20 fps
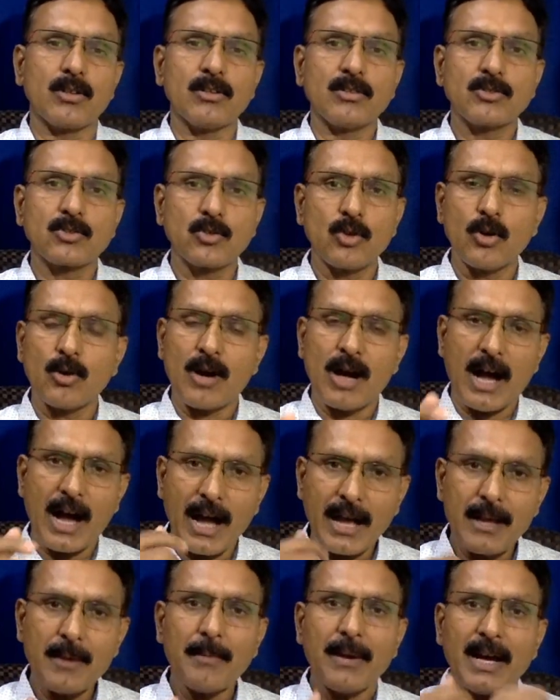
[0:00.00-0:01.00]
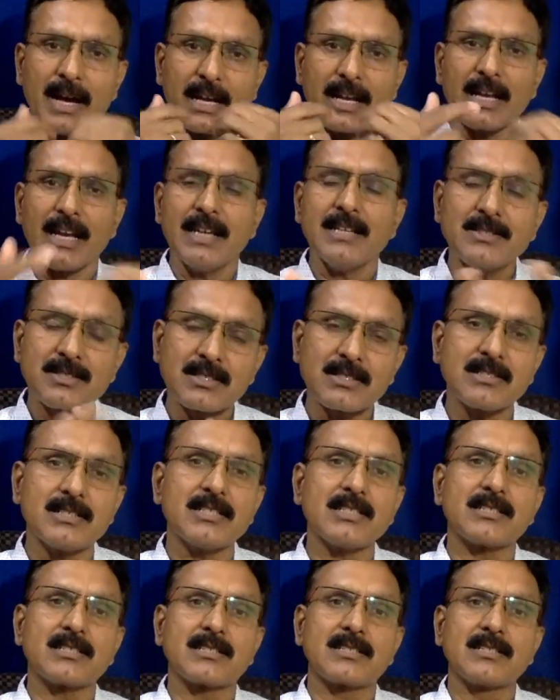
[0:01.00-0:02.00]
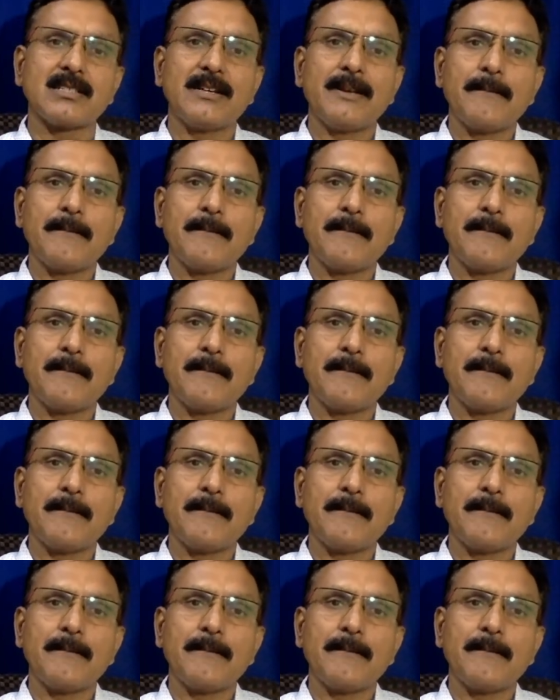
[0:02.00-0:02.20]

So I am against this